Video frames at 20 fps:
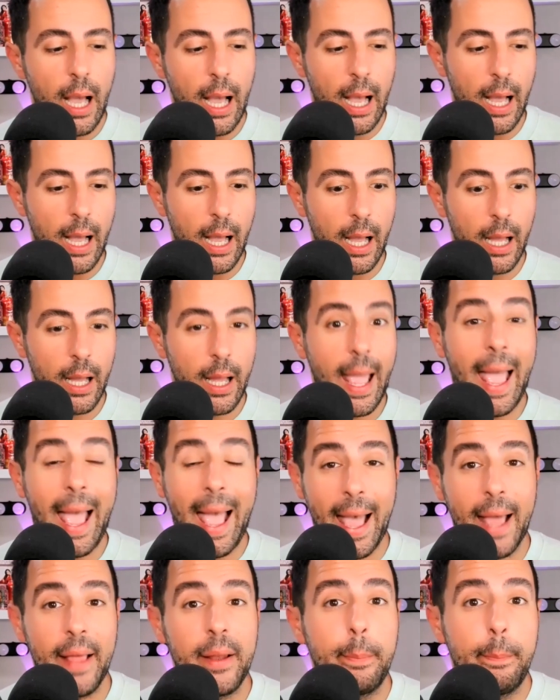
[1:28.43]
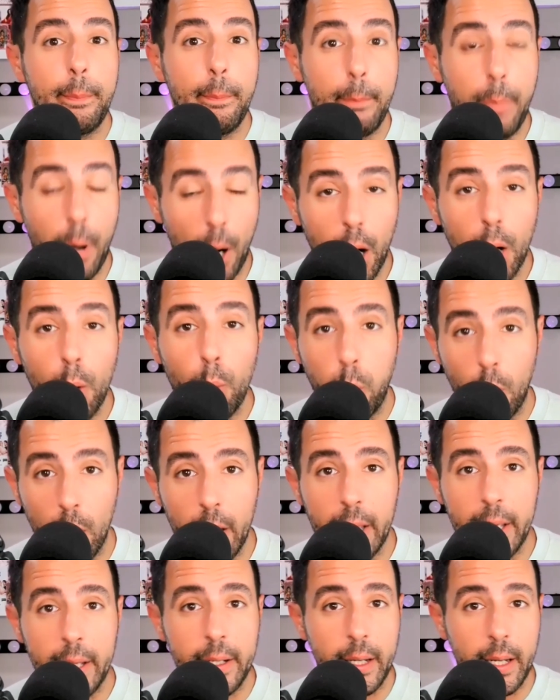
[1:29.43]
at Bar
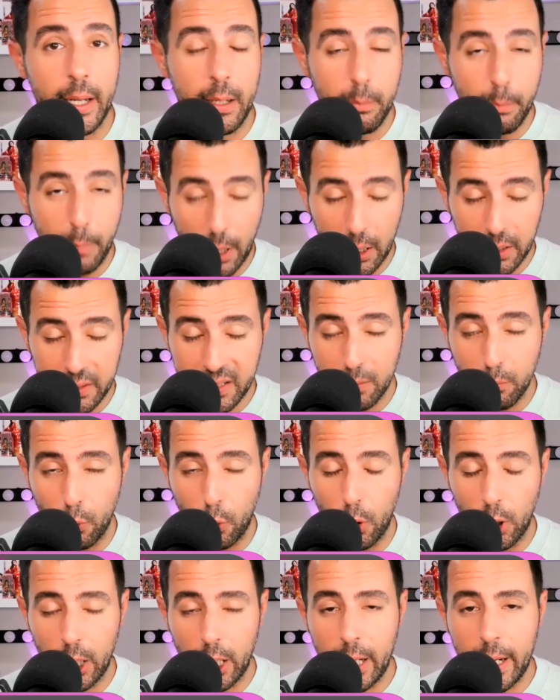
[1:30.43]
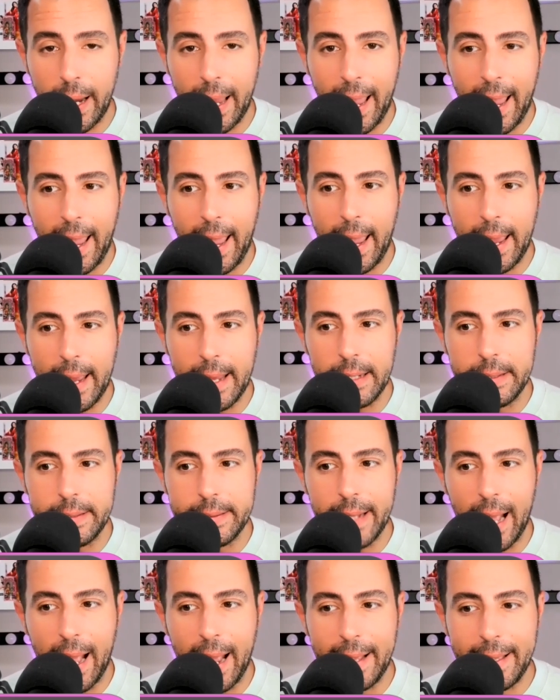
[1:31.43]
One in Baltimore,
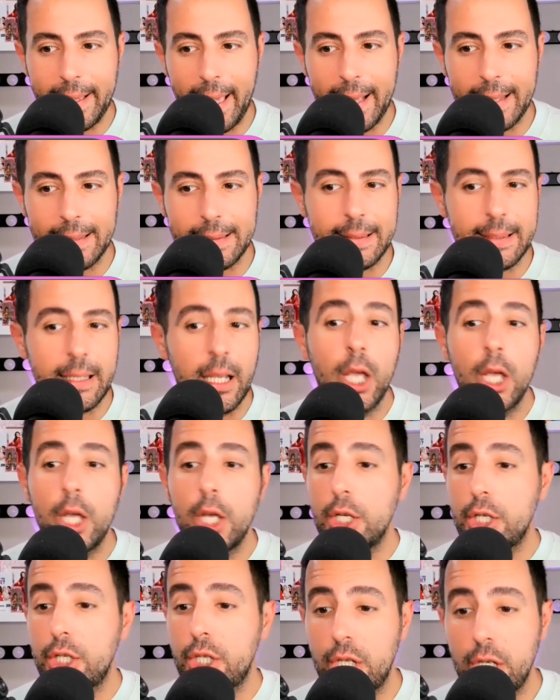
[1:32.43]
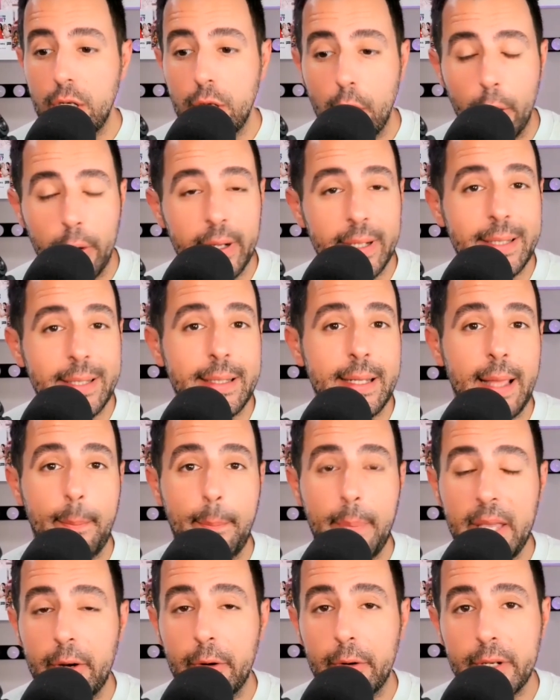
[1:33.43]
and I guess she noticed
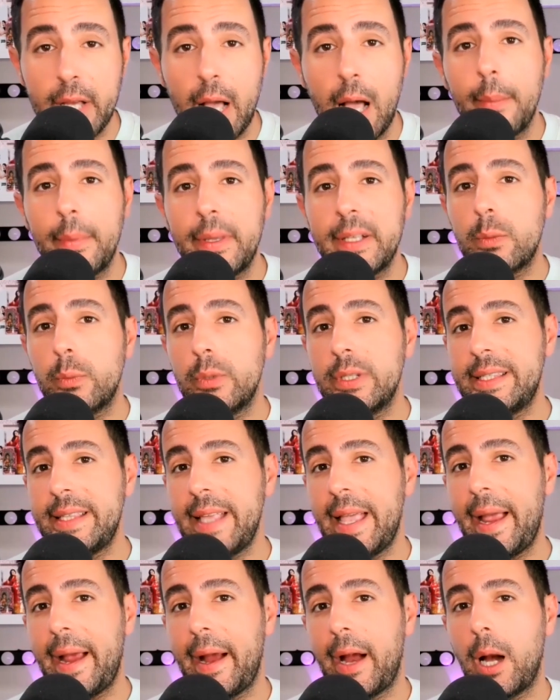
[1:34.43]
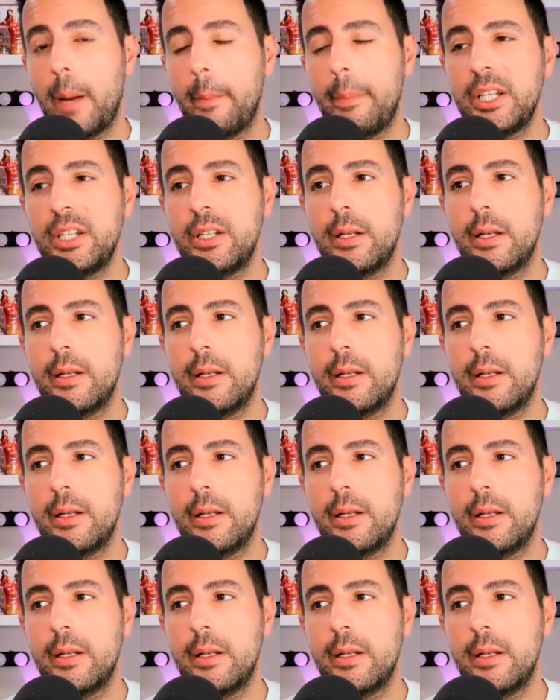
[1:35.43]
that Peter Thomas was there, but